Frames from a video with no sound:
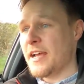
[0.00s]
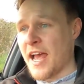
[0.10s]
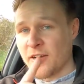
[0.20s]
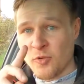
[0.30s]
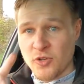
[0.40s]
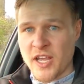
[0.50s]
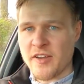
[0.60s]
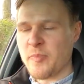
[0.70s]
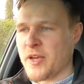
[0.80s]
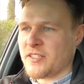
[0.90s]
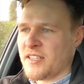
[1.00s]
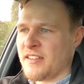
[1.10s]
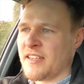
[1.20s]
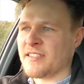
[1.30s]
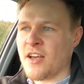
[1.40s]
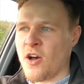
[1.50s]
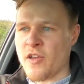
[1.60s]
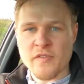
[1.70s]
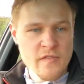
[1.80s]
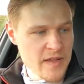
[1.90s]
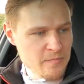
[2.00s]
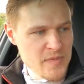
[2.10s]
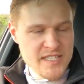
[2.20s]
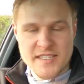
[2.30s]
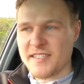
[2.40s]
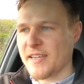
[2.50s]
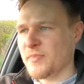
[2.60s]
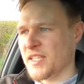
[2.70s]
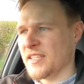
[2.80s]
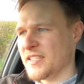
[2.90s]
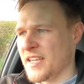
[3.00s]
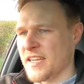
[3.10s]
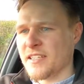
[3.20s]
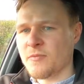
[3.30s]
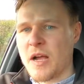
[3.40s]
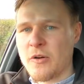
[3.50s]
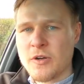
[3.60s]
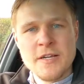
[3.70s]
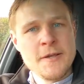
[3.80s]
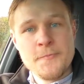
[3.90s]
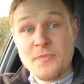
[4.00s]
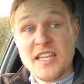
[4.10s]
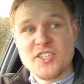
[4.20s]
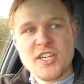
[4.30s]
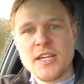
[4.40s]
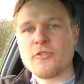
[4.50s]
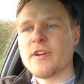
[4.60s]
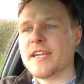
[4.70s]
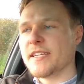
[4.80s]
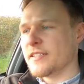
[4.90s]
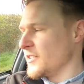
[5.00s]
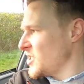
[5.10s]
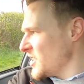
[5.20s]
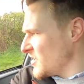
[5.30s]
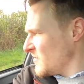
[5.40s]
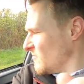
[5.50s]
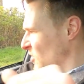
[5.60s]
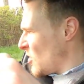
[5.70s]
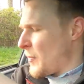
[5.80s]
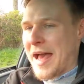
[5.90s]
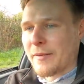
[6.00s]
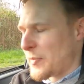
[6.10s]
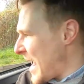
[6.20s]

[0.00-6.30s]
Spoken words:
and I'm not the only person that thinks that either. I've had Mrs. Sibbs in the seat as well, and she agrees, and she's got a bad